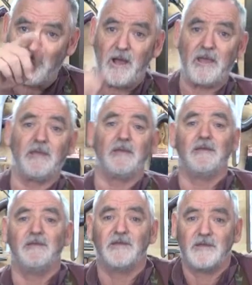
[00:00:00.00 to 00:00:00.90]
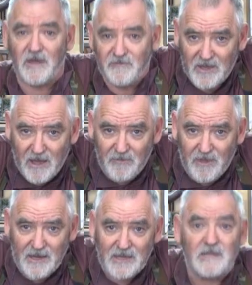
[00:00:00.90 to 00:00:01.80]
a way you can overcome
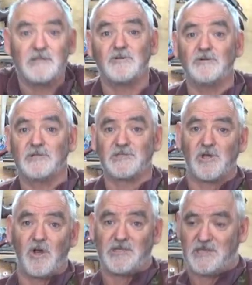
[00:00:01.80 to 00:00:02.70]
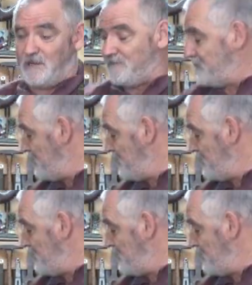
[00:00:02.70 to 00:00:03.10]
that, and it's called sizing.